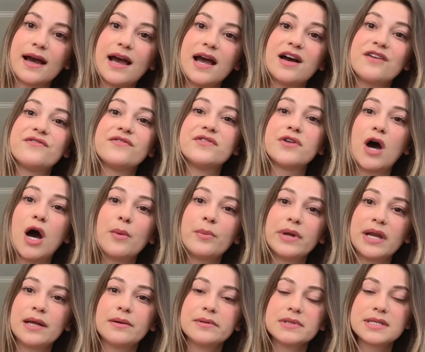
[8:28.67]
I have not
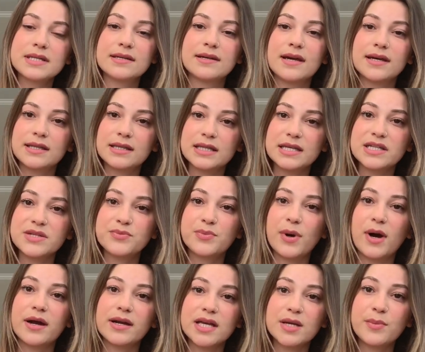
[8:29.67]
been able to get these
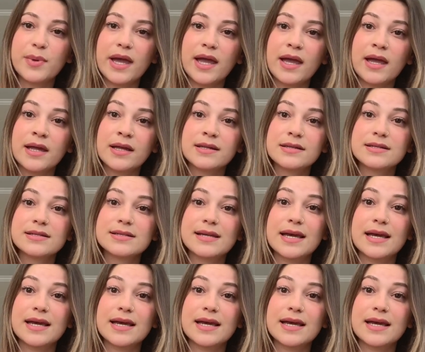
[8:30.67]
body pains